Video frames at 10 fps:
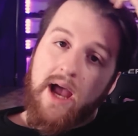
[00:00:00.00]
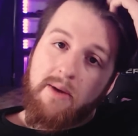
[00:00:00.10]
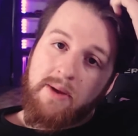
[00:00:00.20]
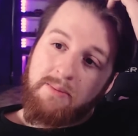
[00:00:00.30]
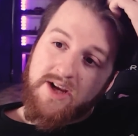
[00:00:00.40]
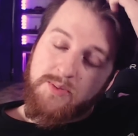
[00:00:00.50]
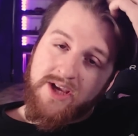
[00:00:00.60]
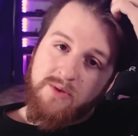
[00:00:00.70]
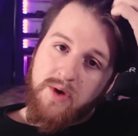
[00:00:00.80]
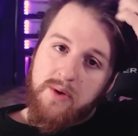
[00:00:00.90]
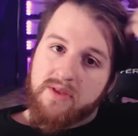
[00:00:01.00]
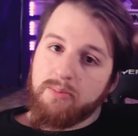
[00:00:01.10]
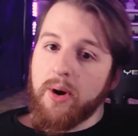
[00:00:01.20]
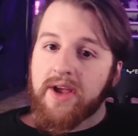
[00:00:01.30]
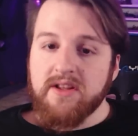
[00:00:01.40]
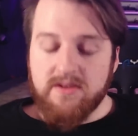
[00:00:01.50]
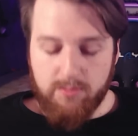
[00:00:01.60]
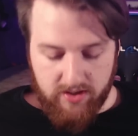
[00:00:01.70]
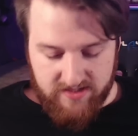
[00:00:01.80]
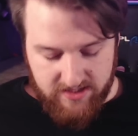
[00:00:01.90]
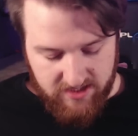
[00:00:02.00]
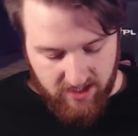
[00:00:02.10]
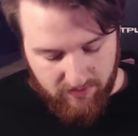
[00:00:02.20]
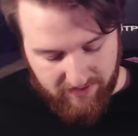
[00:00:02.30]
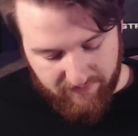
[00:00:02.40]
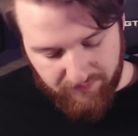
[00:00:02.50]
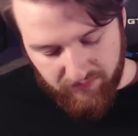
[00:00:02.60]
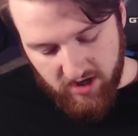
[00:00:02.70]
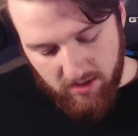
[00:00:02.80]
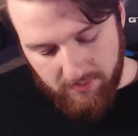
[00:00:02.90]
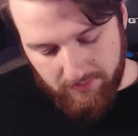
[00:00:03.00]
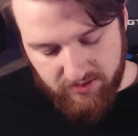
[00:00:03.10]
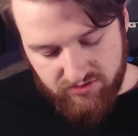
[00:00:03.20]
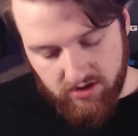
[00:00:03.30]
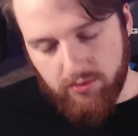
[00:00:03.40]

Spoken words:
in match play you work with points, but essentially you have Combat Patrol,